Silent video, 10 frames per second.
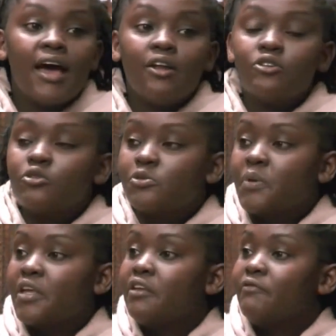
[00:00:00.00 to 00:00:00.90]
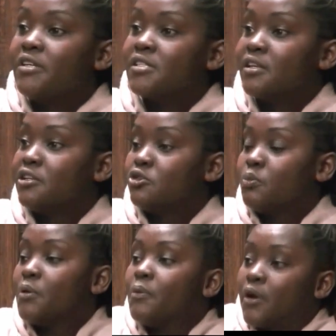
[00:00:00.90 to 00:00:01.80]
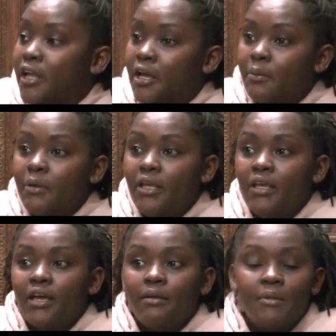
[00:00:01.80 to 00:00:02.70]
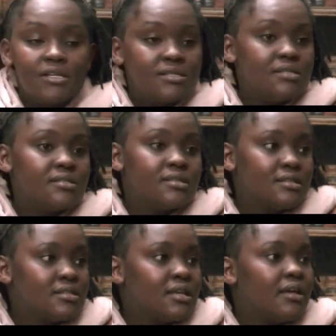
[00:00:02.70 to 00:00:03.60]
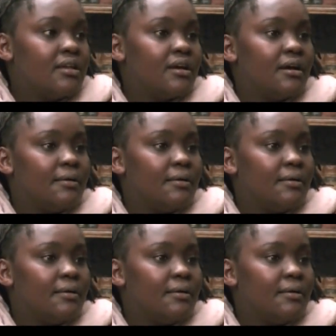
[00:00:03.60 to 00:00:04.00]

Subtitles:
A lot was being invested into people like me and my sisters and